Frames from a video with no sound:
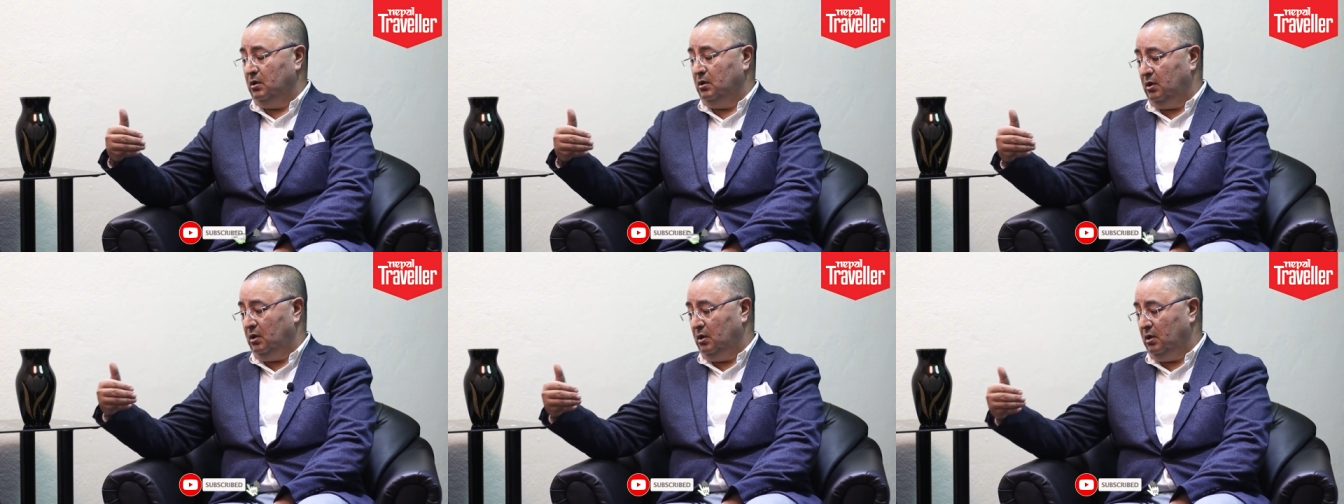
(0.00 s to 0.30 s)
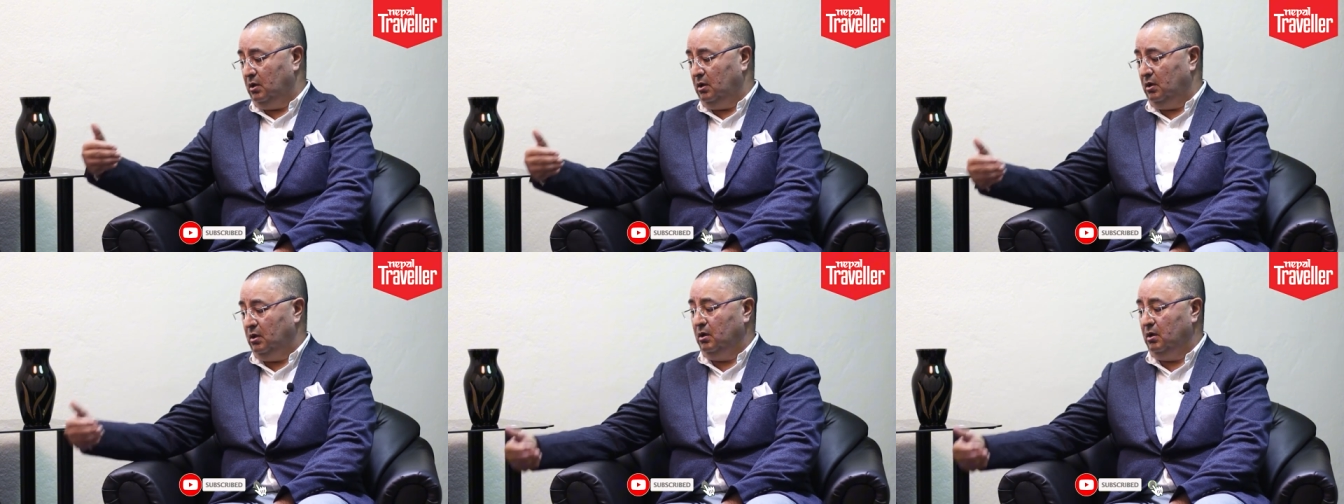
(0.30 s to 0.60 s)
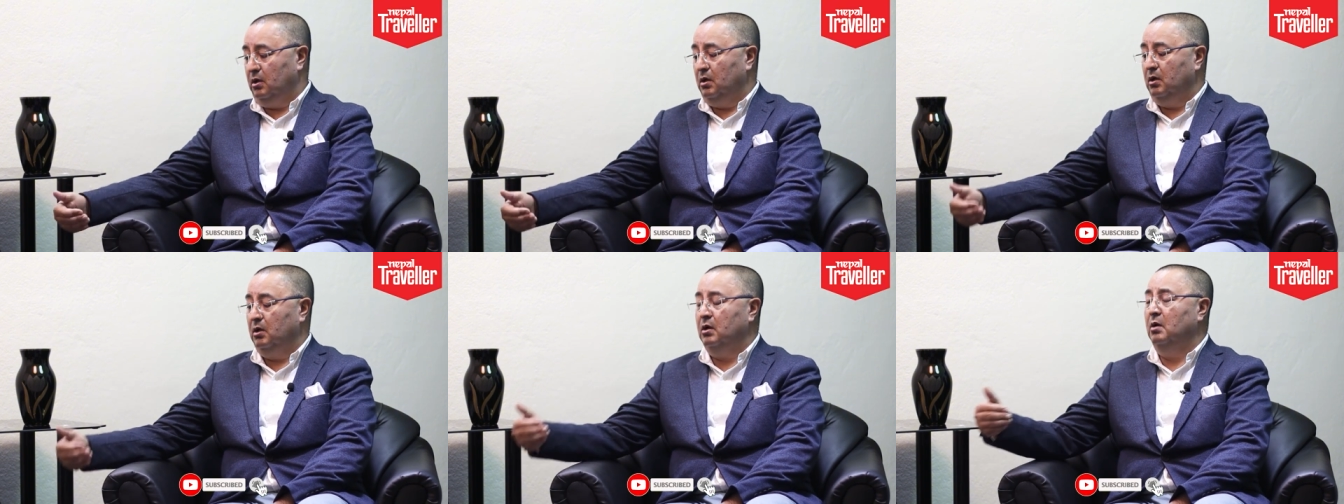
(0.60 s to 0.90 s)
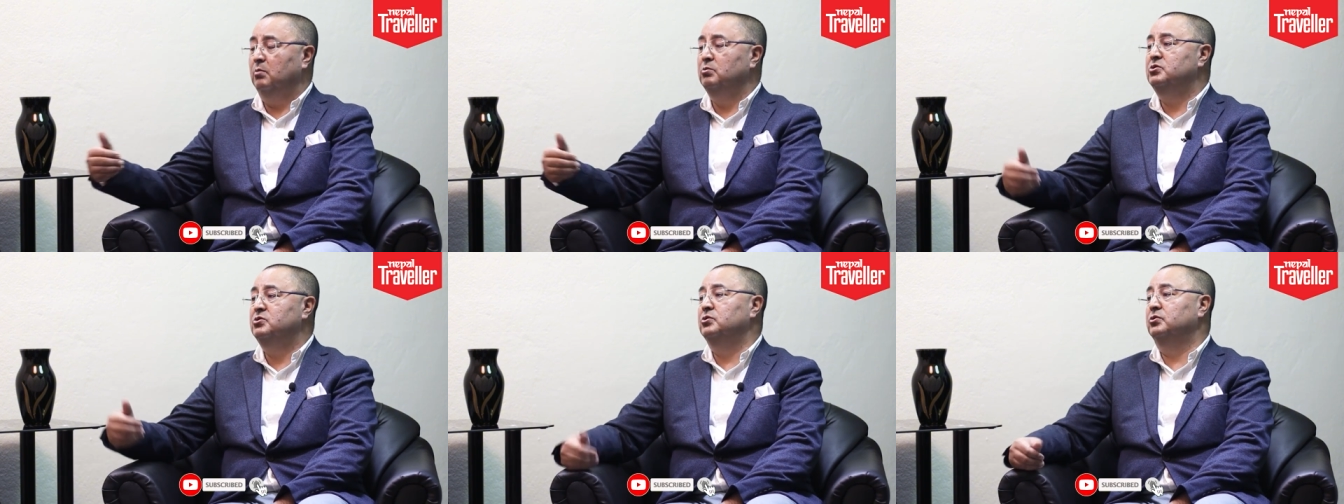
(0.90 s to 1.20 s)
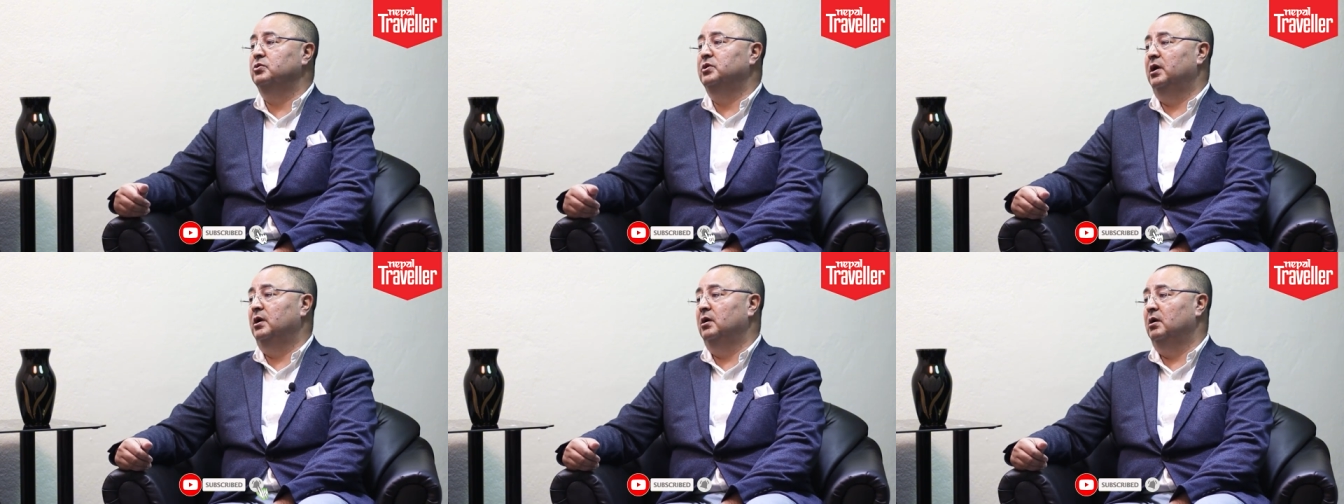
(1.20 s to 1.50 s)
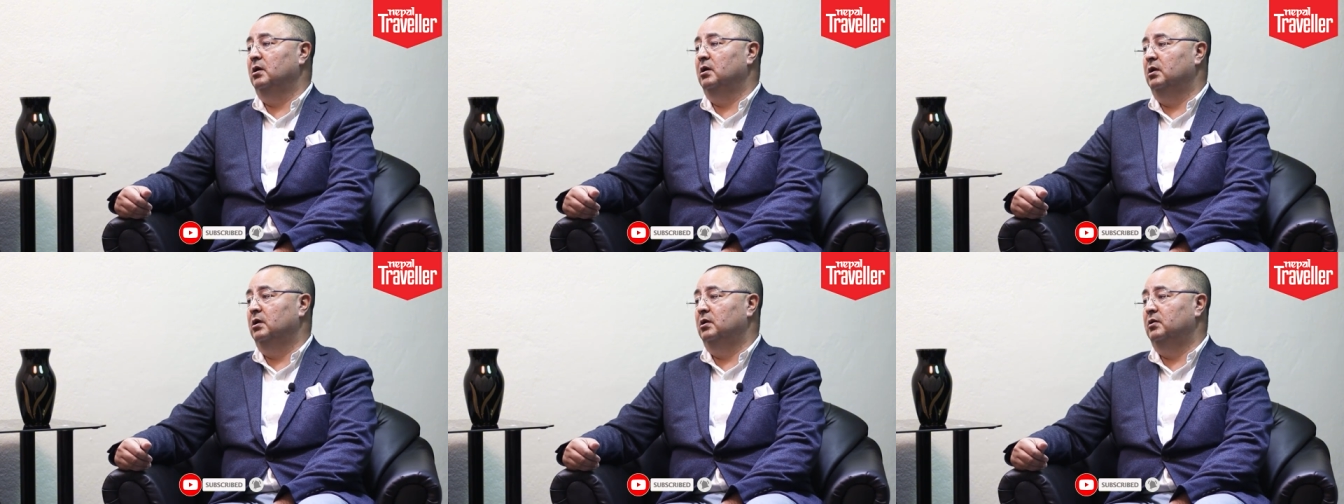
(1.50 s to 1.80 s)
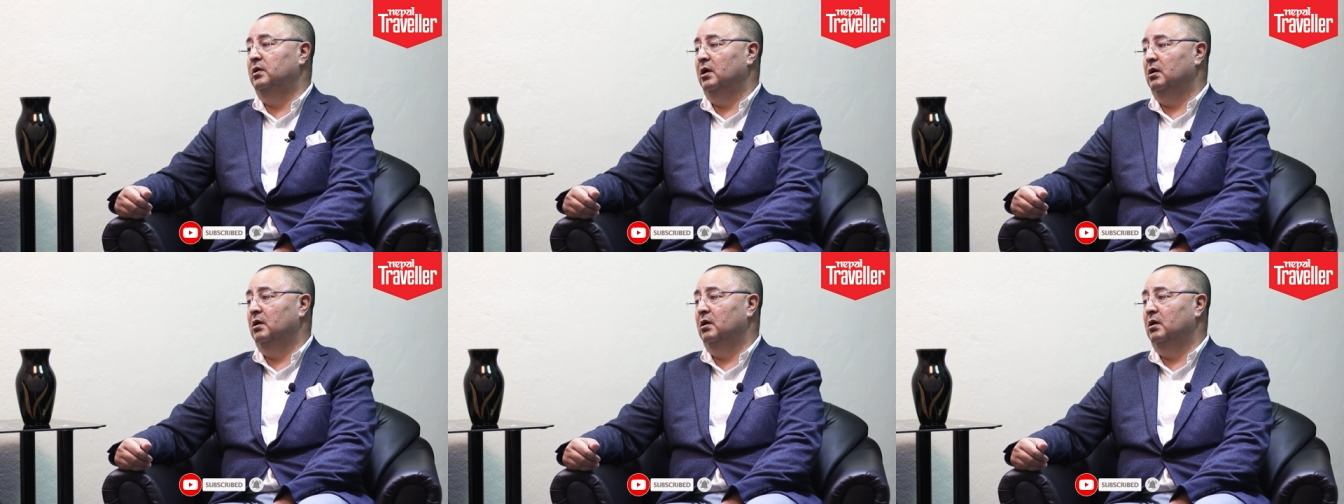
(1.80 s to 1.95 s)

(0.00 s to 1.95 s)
uh, come to their,